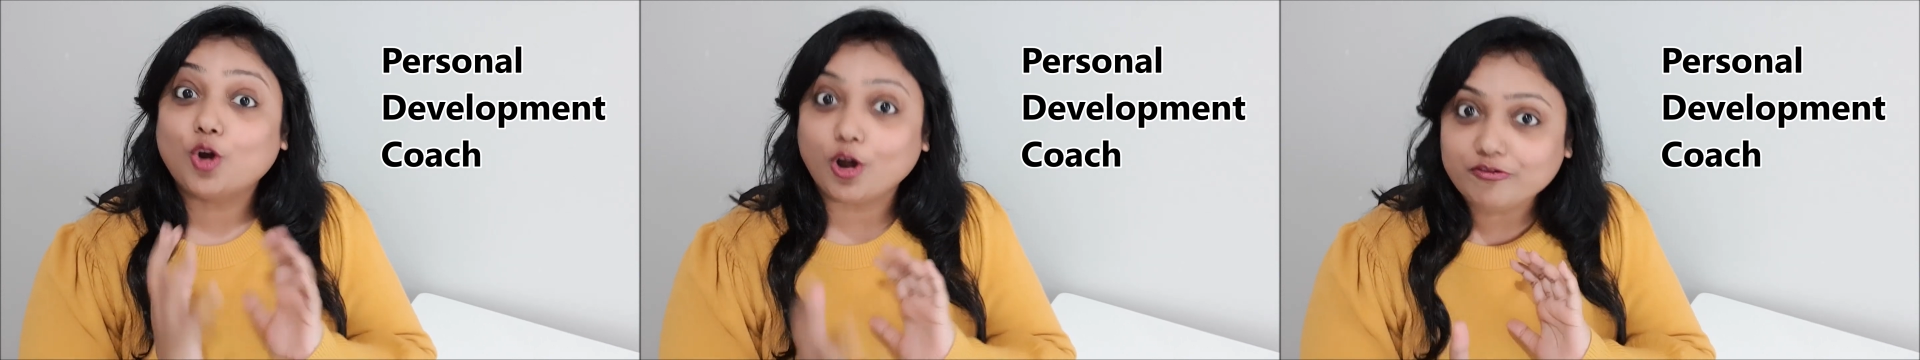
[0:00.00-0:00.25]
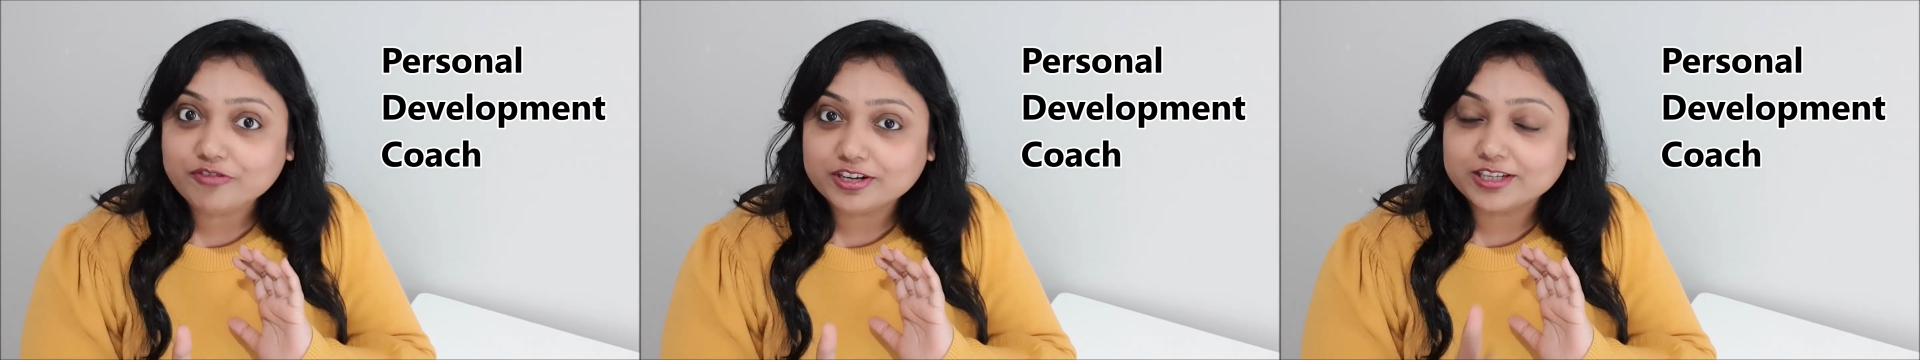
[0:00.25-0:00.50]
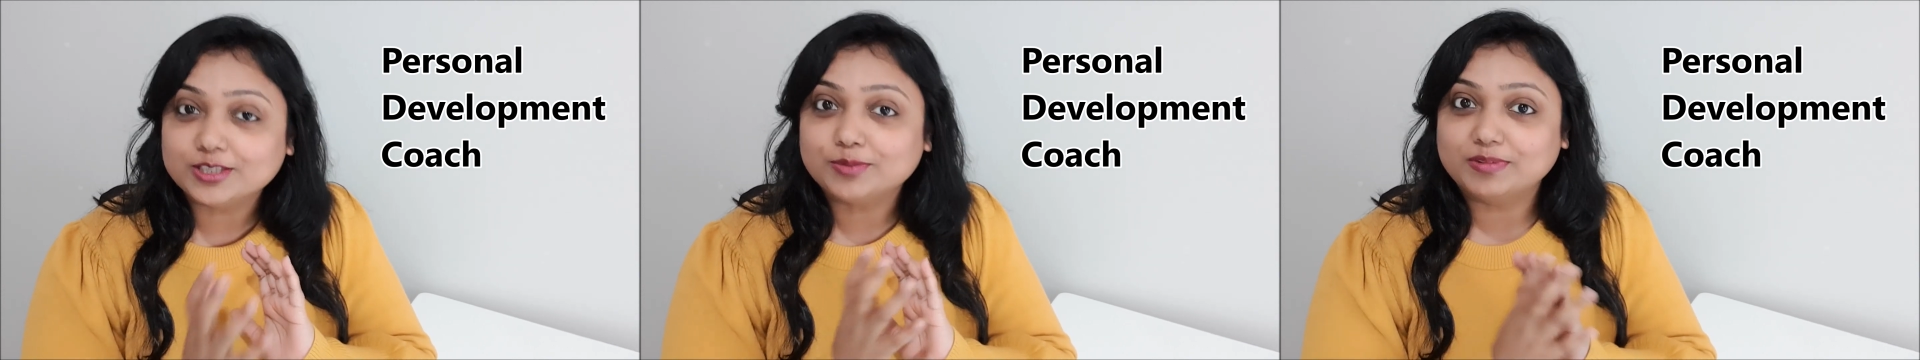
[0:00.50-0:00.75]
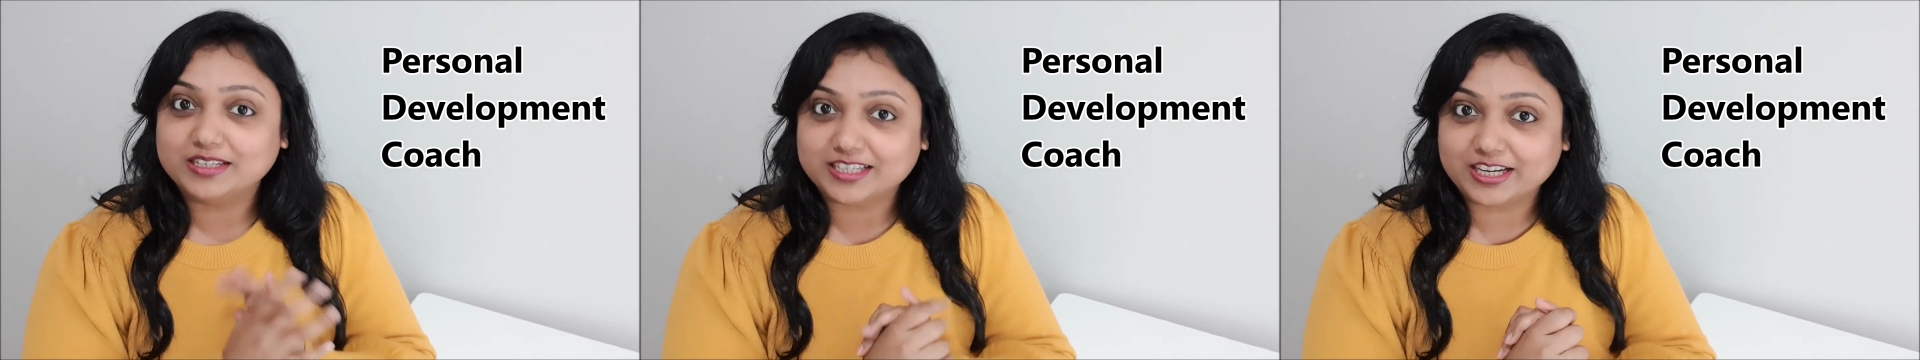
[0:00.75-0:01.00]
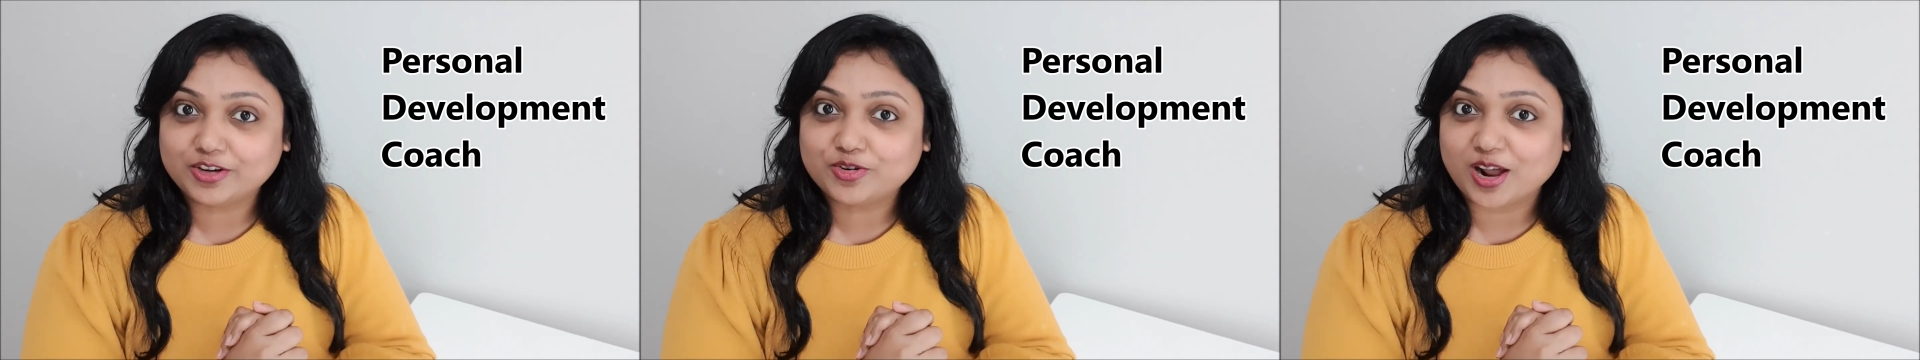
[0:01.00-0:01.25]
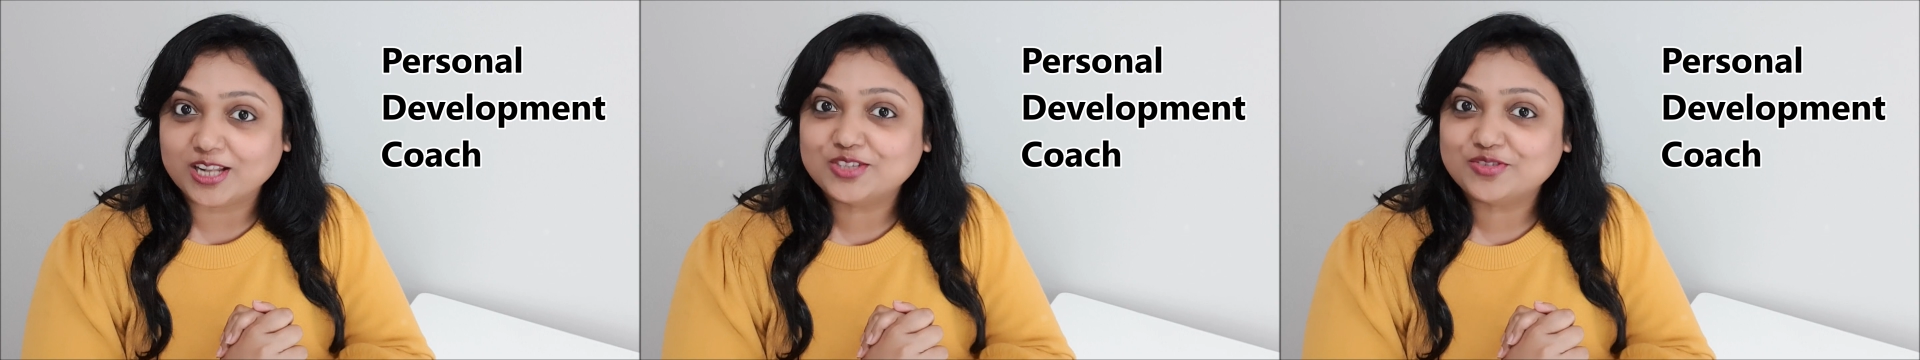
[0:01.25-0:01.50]
confidence building
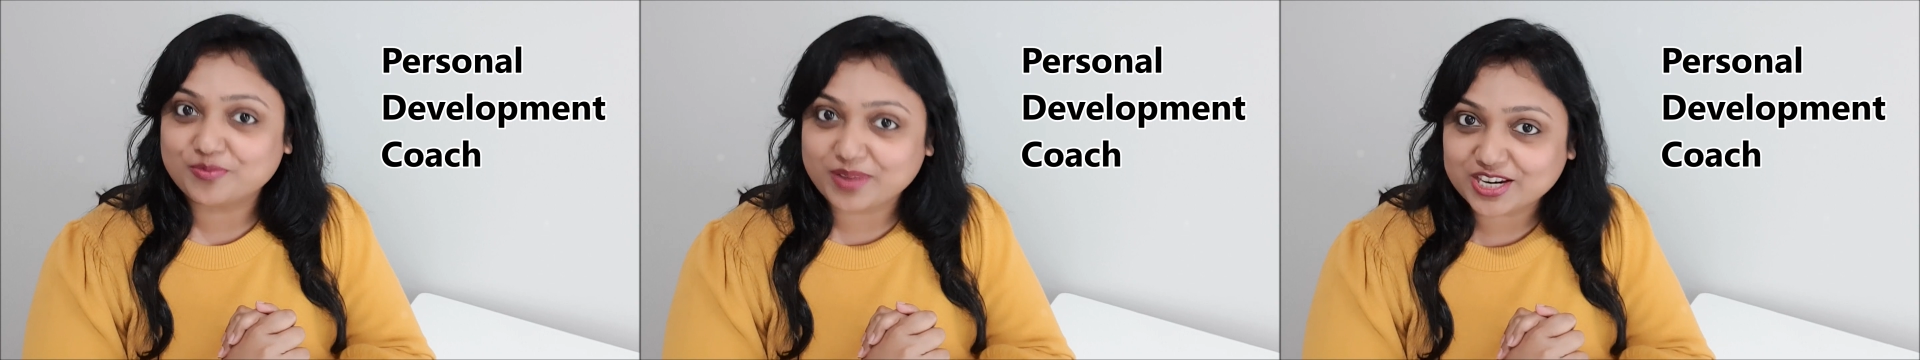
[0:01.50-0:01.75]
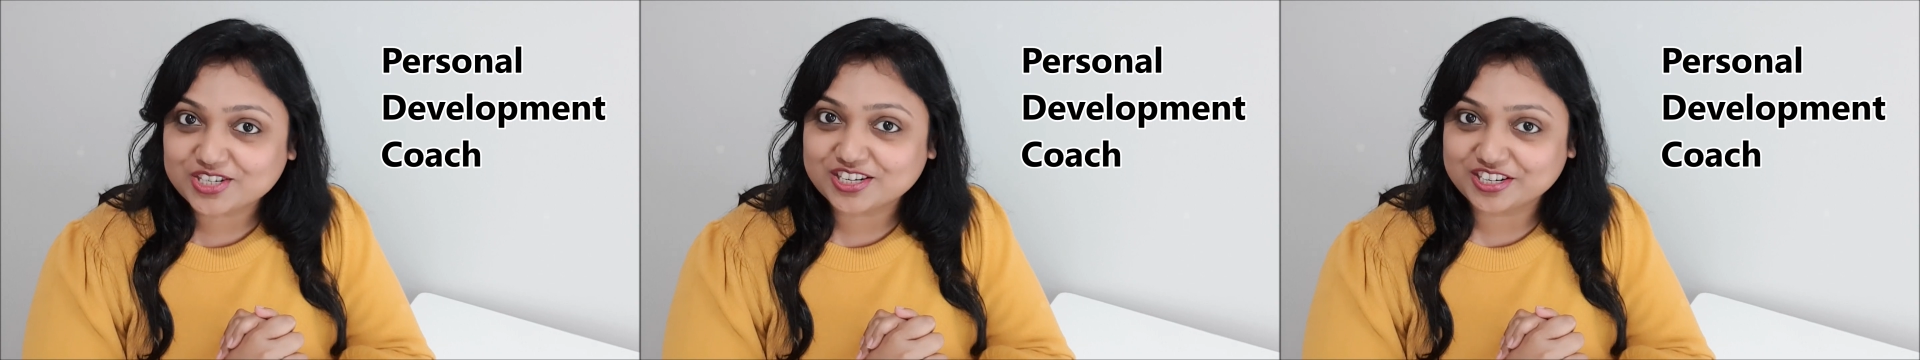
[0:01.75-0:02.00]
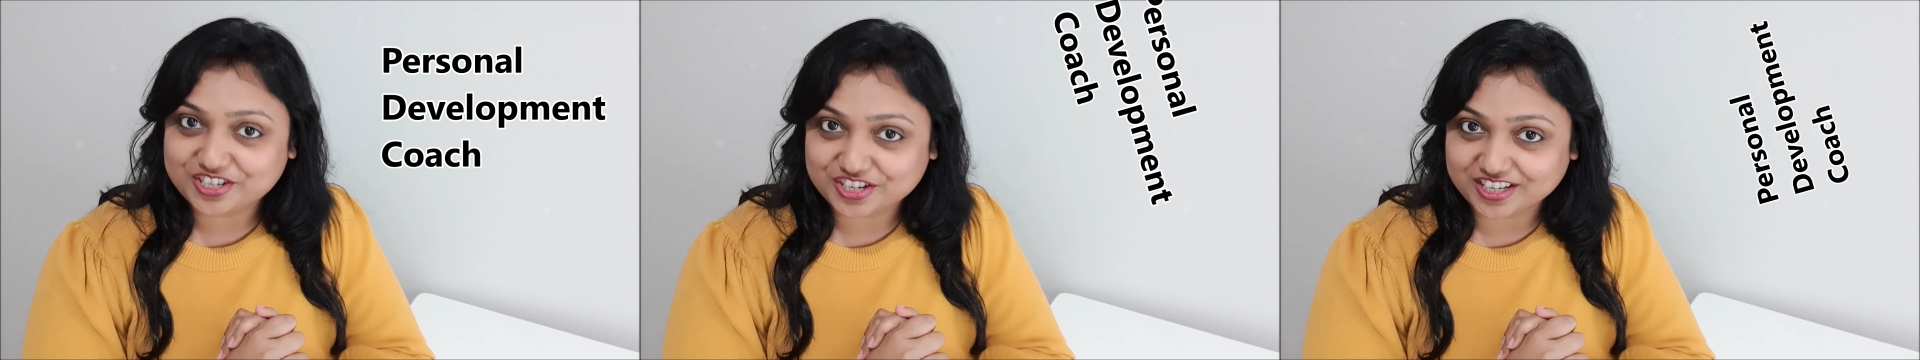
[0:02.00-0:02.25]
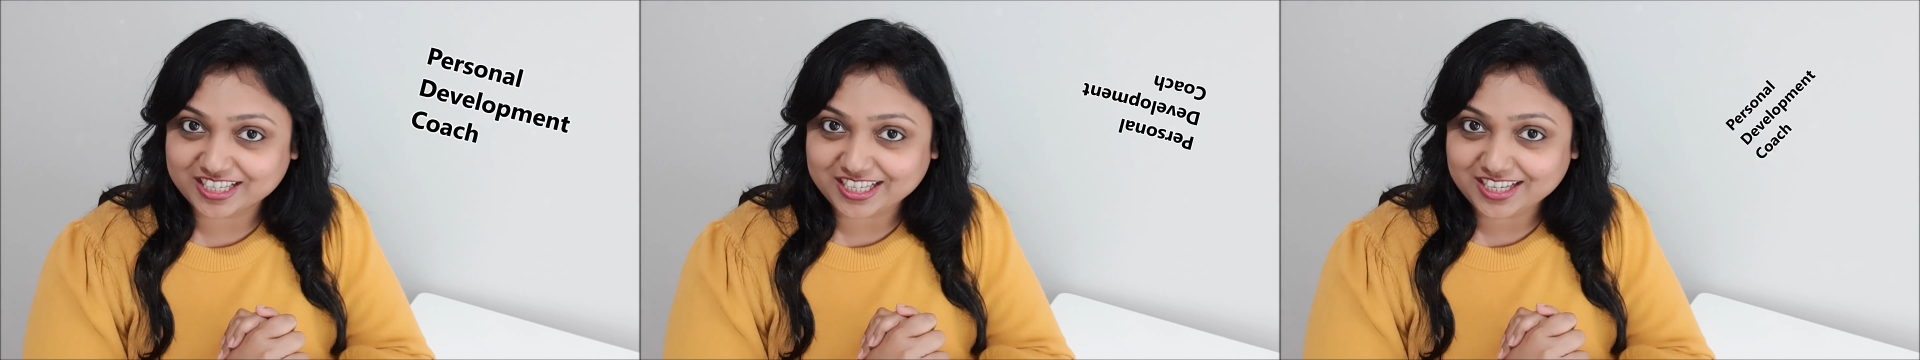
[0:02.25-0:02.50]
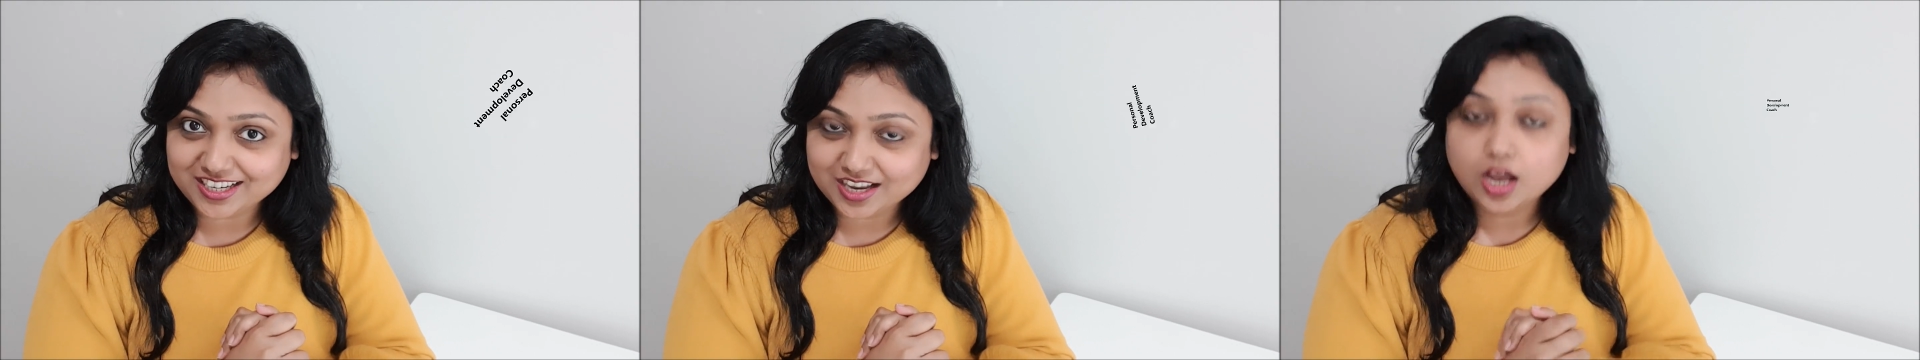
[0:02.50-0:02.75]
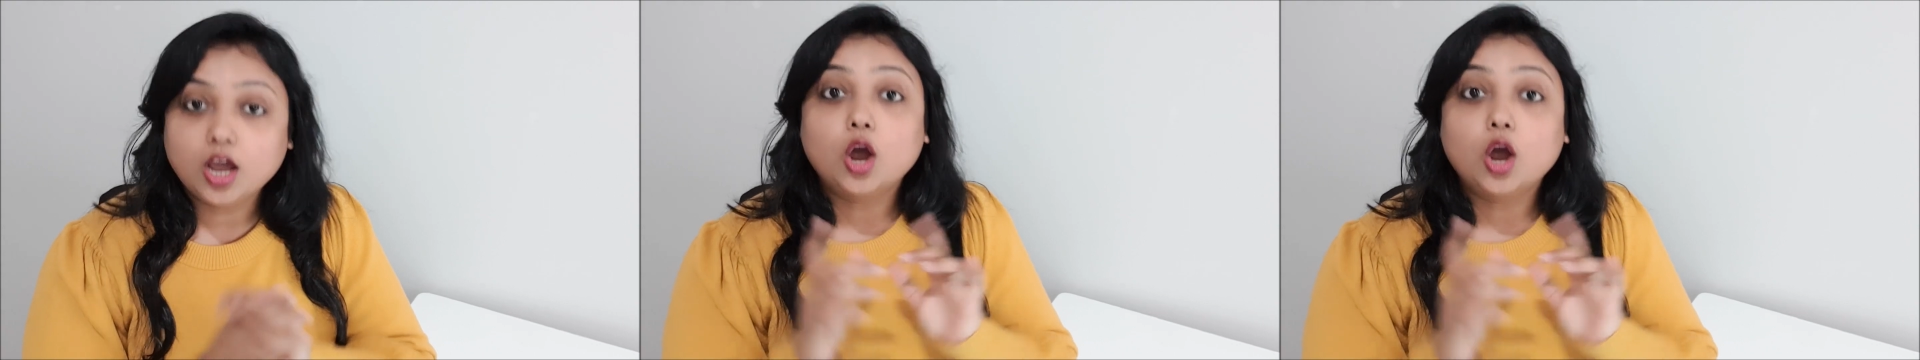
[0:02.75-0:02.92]
transformation journey,